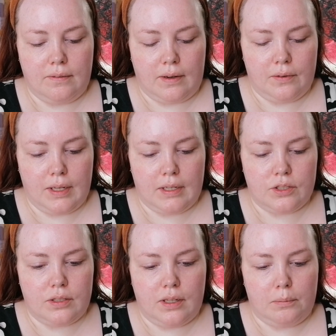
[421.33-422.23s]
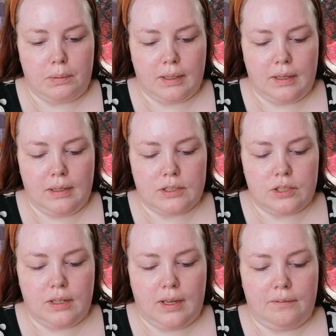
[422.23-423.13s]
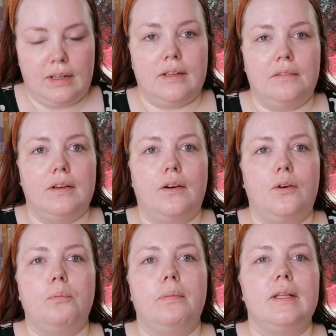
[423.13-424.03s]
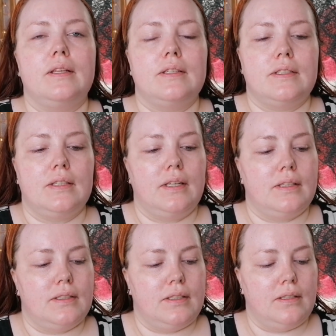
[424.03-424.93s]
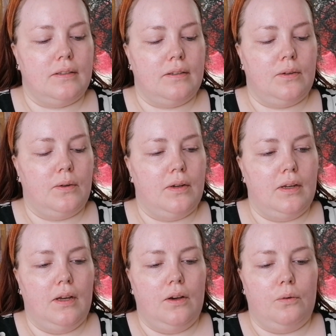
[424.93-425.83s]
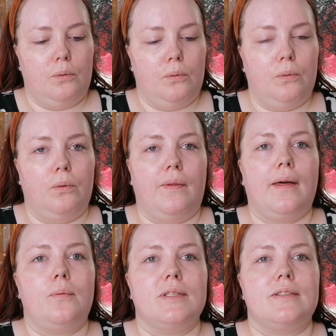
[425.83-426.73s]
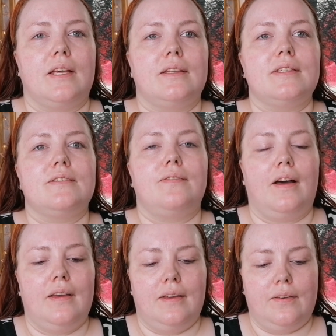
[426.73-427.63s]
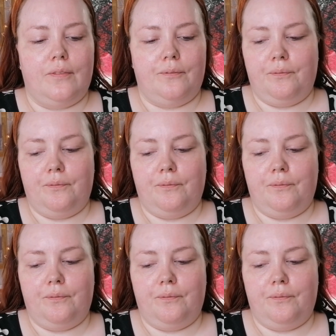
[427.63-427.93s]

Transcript: foundation application. I haven't even opened this yet, so ooh, that was satisfying.